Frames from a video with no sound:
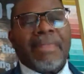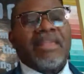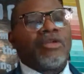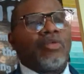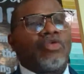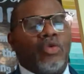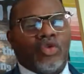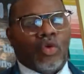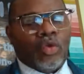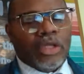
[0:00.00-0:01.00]
So, so,
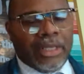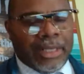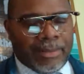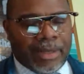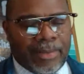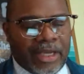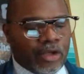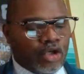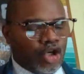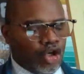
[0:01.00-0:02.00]
so let, let me
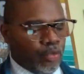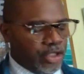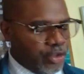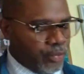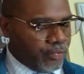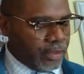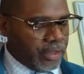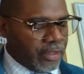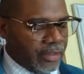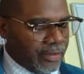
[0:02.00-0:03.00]
encourage you
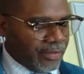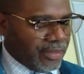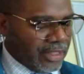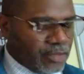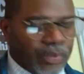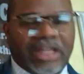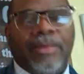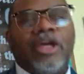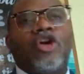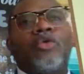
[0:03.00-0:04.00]
this way. Let
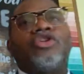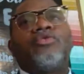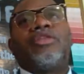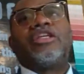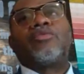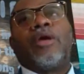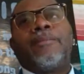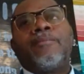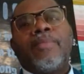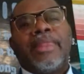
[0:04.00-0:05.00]
me encourage you this way
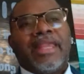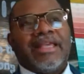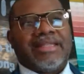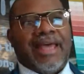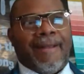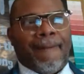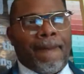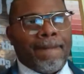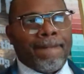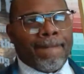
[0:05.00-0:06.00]
is that
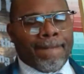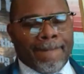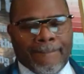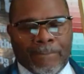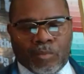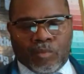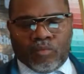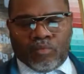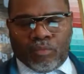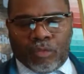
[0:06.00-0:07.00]

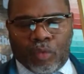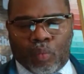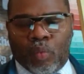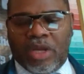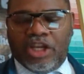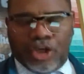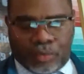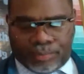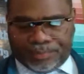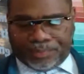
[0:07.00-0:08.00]
when you